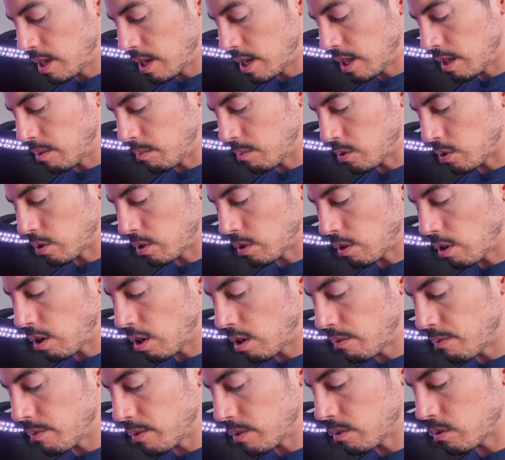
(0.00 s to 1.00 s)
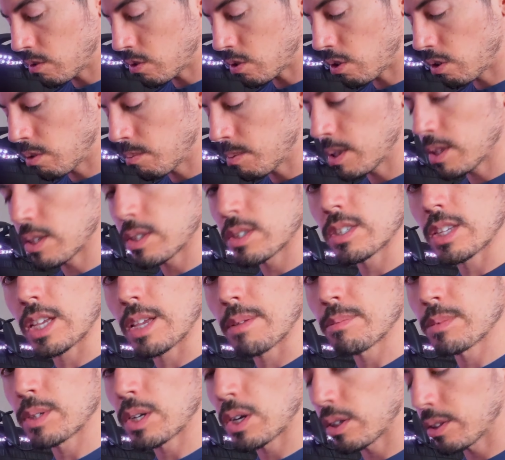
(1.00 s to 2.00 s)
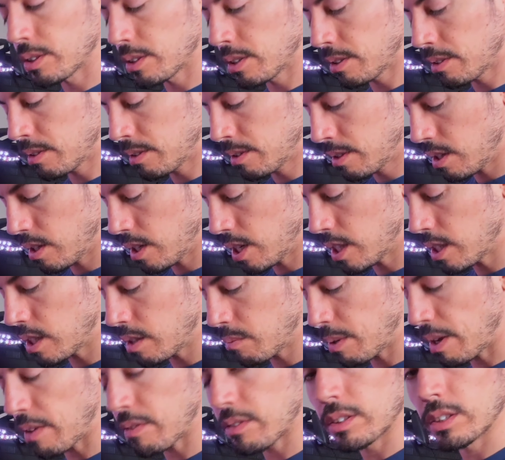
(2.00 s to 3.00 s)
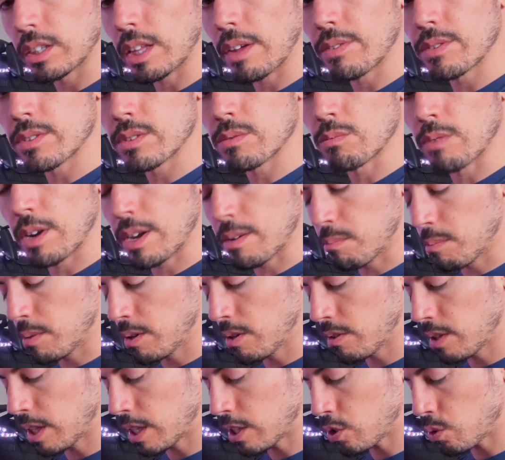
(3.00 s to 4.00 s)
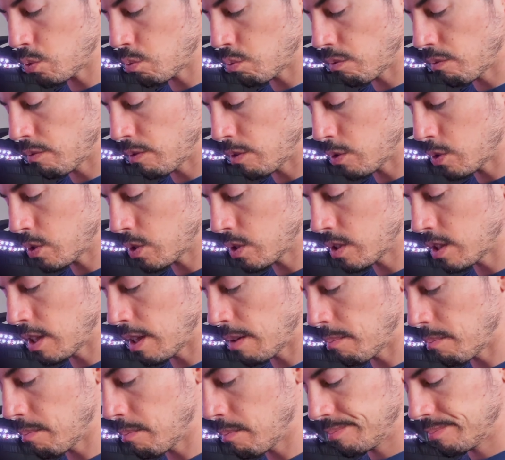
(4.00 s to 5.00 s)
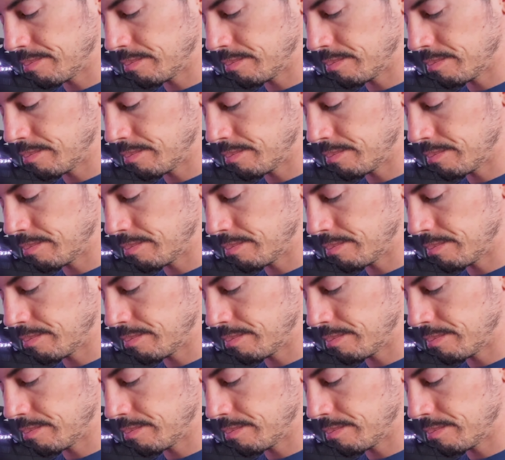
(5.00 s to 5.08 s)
then we turn it off, it'll just all be the same color. And then we have the left, right mirror, and that just reverses them.